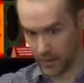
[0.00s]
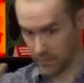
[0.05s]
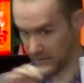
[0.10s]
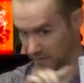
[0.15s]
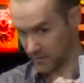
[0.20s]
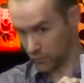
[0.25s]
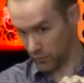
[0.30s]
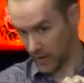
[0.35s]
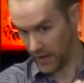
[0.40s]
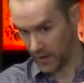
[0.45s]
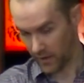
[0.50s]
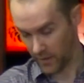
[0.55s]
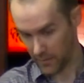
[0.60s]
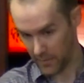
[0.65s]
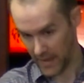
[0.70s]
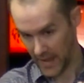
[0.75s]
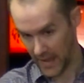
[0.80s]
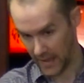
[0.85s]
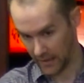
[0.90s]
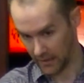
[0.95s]
and it's red on the
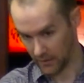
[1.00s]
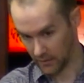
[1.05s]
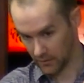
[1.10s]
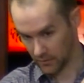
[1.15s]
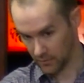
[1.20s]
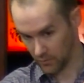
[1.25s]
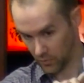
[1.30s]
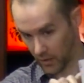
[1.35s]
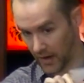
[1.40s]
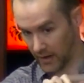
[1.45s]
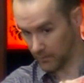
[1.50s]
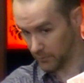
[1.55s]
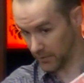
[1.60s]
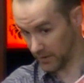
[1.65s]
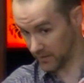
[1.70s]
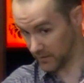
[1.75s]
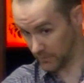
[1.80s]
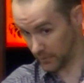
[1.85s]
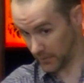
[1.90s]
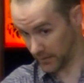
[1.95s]
back, right?
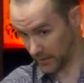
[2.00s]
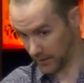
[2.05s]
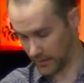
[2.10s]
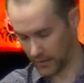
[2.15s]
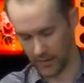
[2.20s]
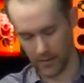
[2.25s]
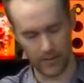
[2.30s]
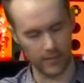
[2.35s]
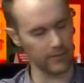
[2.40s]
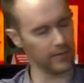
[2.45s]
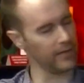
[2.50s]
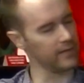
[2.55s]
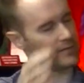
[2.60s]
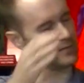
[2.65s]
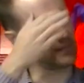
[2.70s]
But it's but uh, let's